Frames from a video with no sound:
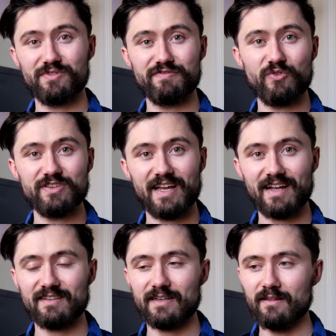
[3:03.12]
with the voice
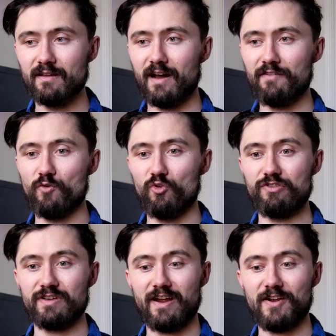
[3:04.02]
acting. I thought that
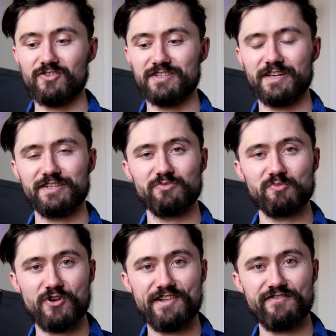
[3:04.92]
the characterization was
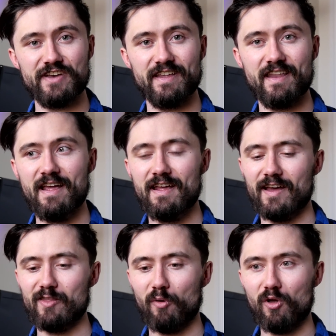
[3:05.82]
pretty thin,
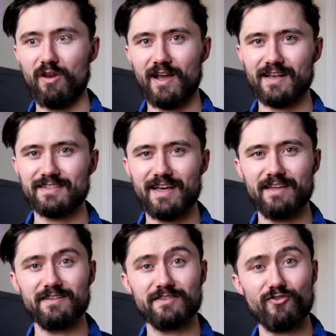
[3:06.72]
and the plot, like I
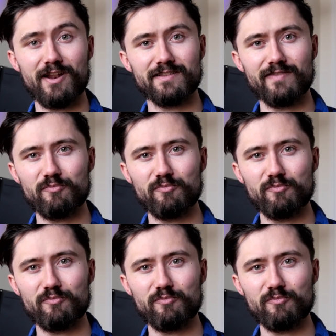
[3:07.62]
said, is relatively